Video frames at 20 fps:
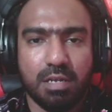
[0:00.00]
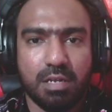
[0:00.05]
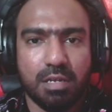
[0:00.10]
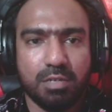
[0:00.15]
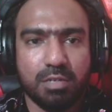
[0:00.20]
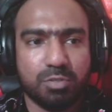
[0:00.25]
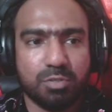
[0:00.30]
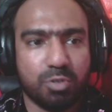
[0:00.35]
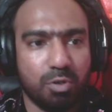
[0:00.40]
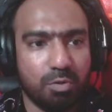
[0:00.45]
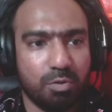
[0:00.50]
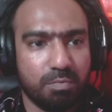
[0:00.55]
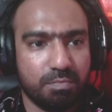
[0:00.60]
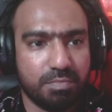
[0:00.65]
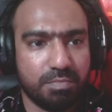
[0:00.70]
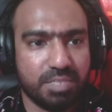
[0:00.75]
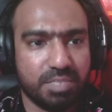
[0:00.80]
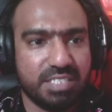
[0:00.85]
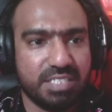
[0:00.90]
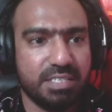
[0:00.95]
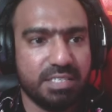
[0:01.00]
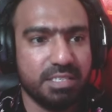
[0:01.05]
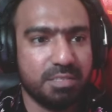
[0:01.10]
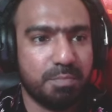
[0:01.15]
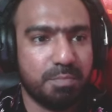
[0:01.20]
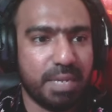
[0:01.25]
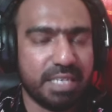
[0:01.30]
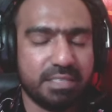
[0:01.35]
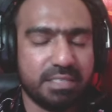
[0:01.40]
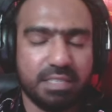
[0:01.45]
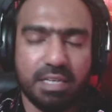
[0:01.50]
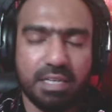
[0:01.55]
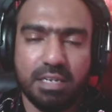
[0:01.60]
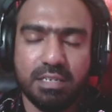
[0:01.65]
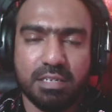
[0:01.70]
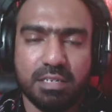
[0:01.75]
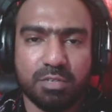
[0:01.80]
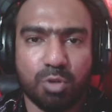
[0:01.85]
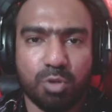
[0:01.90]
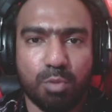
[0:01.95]
So this is basically
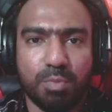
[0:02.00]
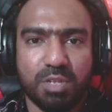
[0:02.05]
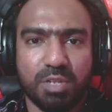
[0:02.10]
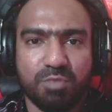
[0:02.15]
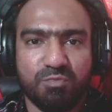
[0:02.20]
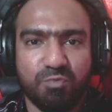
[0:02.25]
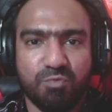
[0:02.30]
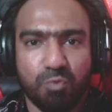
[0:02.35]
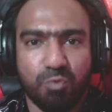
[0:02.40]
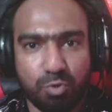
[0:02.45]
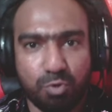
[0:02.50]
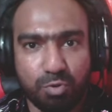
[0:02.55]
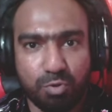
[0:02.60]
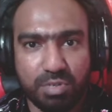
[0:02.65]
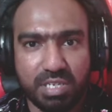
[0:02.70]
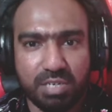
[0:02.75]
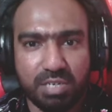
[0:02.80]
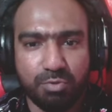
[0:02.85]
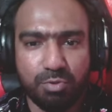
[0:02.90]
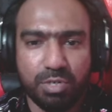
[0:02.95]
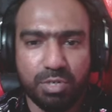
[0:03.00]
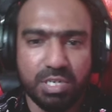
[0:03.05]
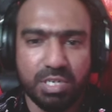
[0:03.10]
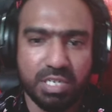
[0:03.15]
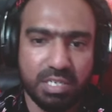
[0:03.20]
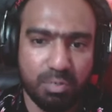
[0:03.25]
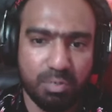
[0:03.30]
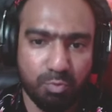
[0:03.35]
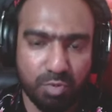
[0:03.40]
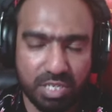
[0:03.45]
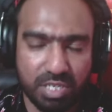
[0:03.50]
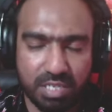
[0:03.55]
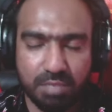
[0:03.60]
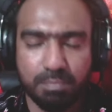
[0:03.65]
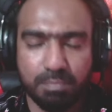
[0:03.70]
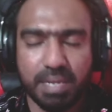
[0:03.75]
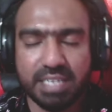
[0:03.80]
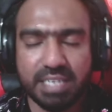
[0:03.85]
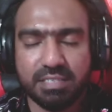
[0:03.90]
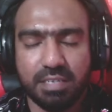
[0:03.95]
the normal flow to we
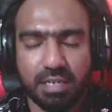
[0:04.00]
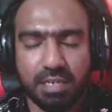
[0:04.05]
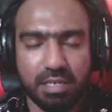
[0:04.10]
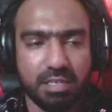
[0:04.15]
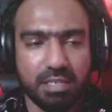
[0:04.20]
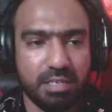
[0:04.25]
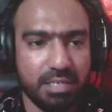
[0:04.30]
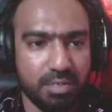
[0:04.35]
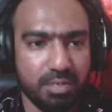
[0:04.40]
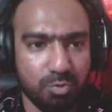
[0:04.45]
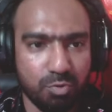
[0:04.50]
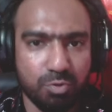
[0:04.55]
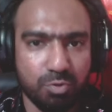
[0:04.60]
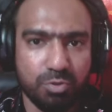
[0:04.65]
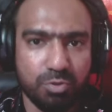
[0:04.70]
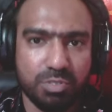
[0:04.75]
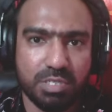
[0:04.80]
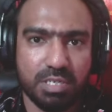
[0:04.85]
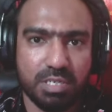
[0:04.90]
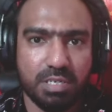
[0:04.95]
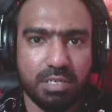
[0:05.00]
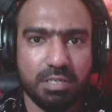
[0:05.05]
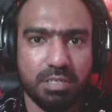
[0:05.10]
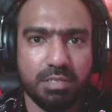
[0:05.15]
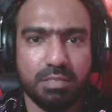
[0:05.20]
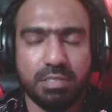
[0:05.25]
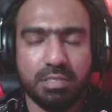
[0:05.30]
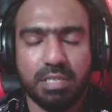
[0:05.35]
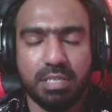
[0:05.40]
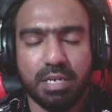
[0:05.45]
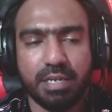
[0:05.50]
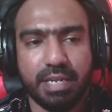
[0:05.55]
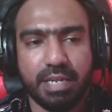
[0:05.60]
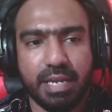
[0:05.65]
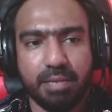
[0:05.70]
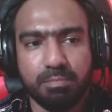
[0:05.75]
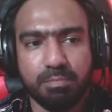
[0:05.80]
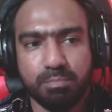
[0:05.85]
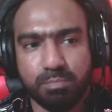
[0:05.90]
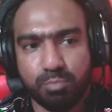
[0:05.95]
basically use in the
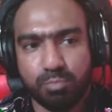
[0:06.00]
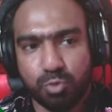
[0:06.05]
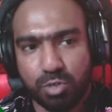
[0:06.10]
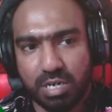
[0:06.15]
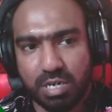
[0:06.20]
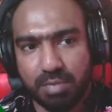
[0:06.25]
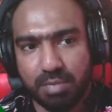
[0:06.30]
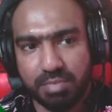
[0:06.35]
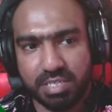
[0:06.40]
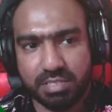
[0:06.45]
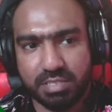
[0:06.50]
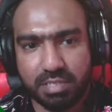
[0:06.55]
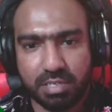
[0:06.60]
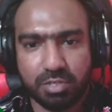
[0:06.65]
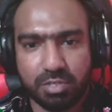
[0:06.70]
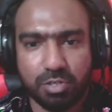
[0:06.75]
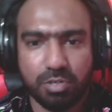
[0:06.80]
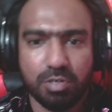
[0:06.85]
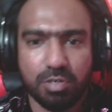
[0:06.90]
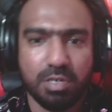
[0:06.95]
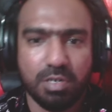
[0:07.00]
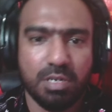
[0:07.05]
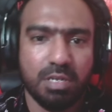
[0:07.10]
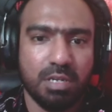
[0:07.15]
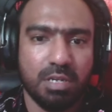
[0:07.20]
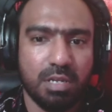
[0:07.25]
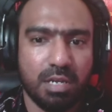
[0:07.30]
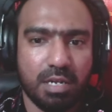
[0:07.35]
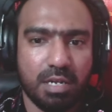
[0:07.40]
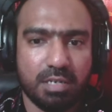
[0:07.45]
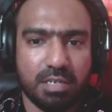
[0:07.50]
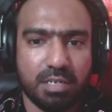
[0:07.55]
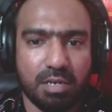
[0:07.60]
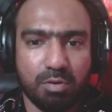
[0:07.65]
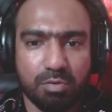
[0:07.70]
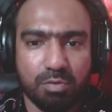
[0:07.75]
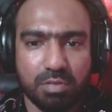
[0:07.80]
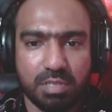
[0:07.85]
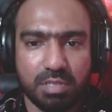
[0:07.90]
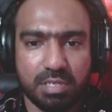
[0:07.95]
game programming sector. And
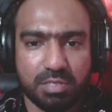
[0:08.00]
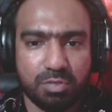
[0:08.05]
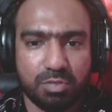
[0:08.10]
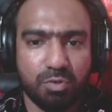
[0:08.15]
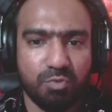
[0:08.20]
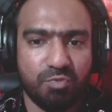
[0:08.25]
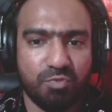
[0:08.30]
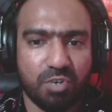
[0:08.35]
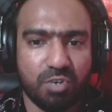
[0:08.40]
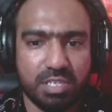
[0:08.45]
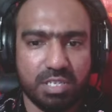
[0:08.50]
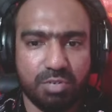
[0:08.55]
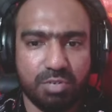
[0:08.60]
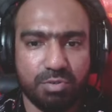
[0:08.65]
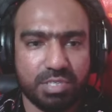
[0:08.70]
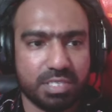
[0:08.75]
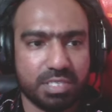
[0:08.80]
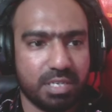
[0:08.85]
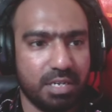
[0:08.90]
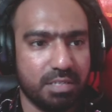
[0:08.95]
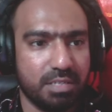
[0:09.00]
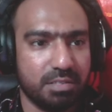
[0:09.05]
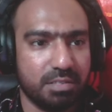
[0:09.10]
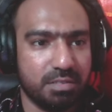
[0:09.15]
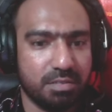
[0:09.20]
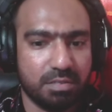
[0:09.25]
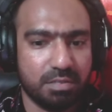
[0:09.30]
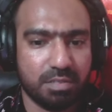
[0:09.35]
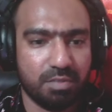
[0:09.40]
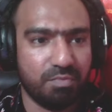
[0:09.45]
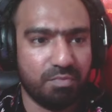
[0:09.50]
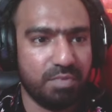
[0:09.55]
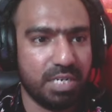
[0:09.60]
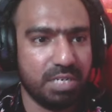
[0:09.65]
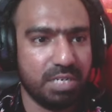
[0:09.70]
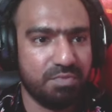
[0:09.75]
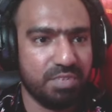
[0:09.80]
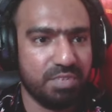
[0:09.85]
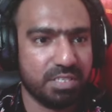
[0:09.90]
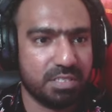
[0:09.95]
now let's go for a new scan. The very
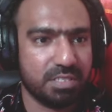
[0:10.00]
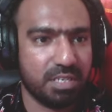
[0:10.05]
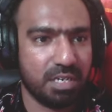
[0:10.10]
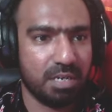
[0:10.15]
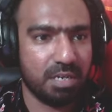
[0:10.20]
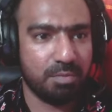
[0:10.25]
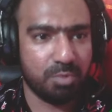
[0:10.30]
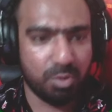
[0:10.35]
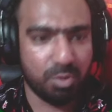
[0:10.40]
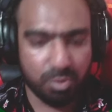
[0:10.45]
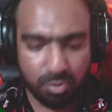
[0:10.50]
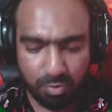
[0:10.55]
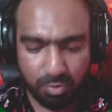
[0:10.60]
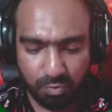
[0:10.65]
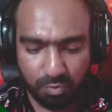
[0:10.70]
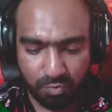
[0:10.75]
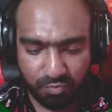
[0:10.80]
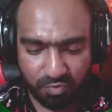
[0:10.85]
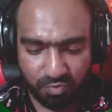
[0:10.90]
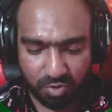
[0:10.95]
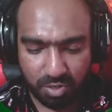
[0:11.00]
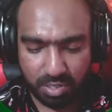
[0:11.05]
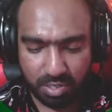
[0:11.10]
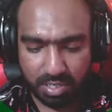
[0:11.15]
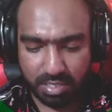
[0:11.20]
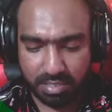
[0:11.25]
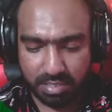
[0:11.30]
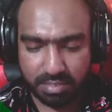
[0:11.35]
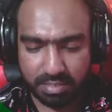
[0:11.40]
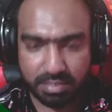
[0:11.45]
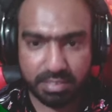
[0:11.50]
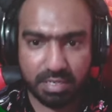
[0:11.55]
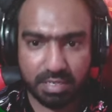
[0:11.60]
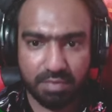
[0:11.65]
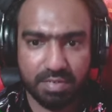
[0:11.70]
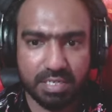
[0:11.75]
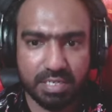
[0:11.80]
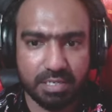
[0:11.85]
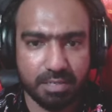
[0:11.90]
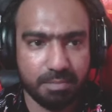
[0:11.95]
first thing I'm going to look for is
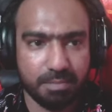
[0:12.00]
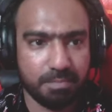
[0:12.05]
70.